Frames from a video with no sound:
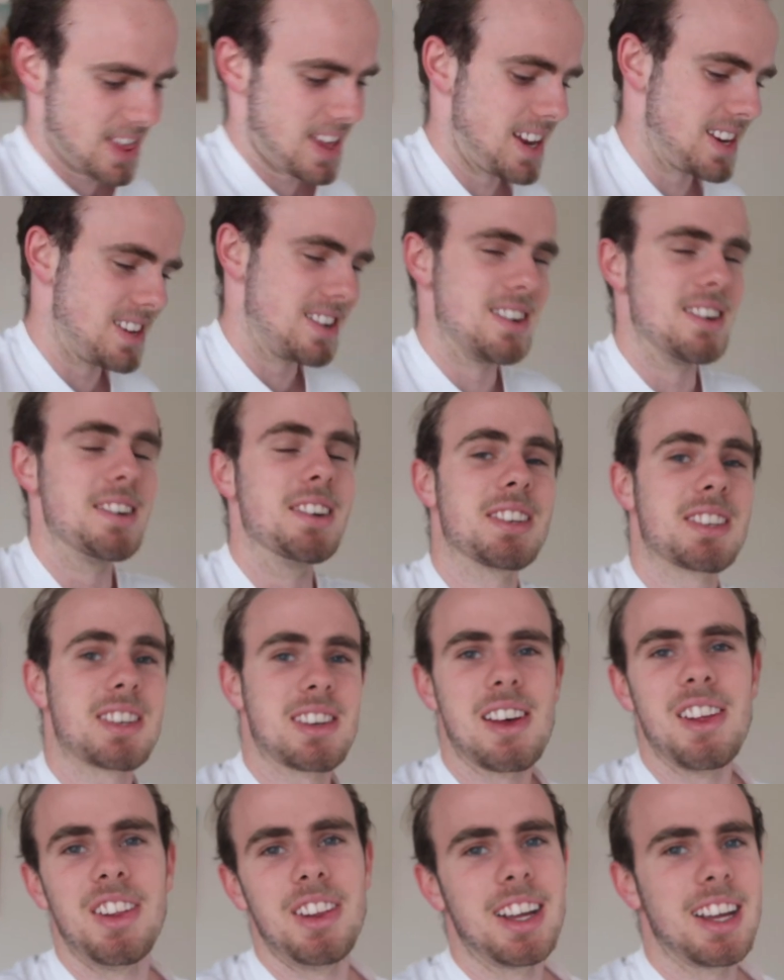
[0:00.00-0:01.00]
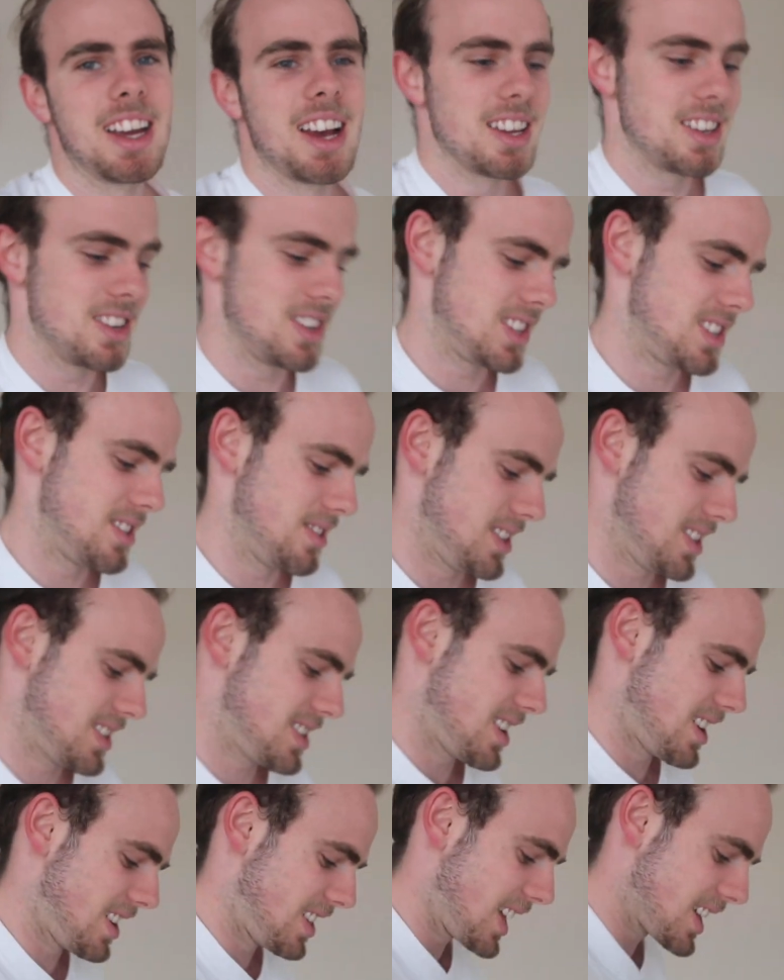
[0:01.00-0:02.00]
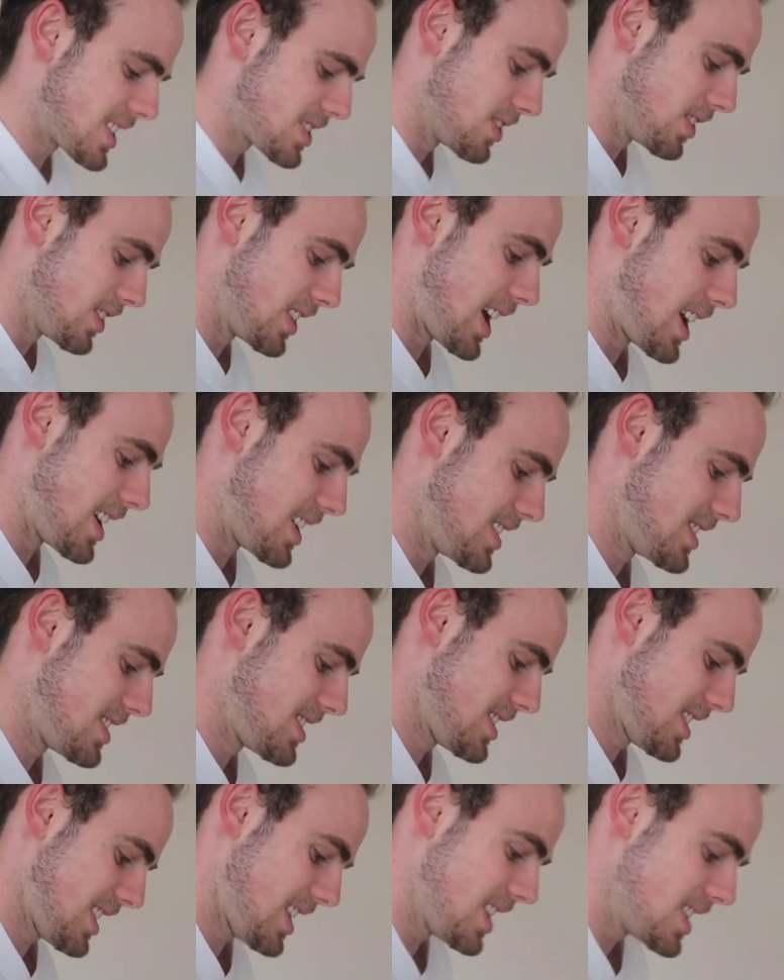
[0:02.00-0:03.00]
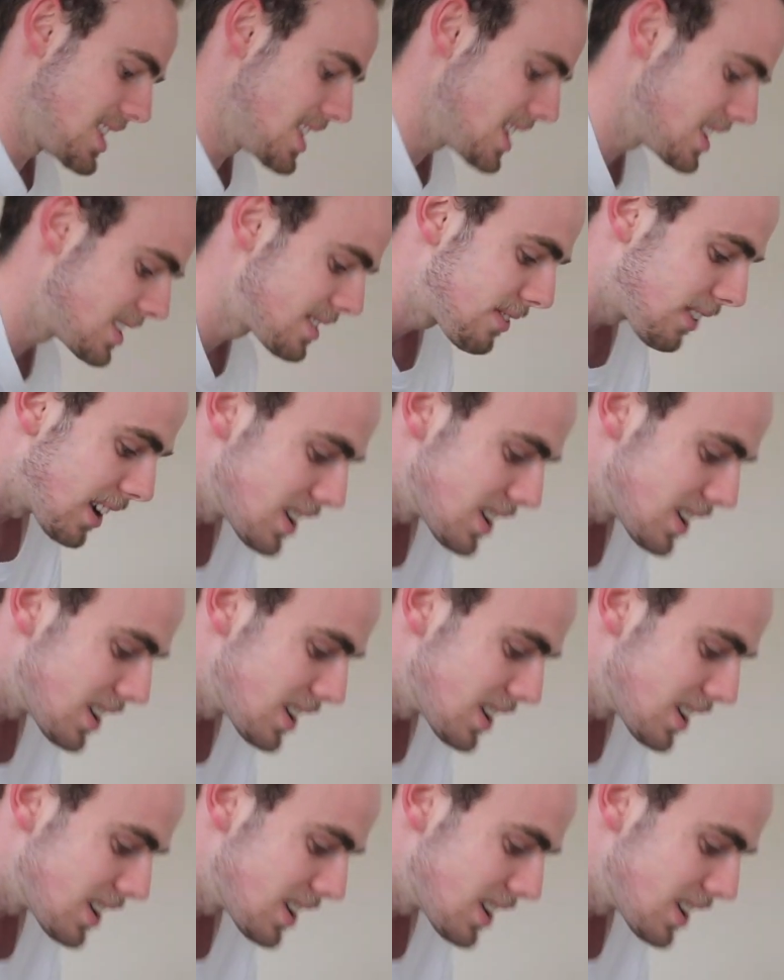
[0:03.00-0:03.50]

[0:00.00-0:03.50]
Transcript: and then you slowly get used to it. So that's all that is, and it's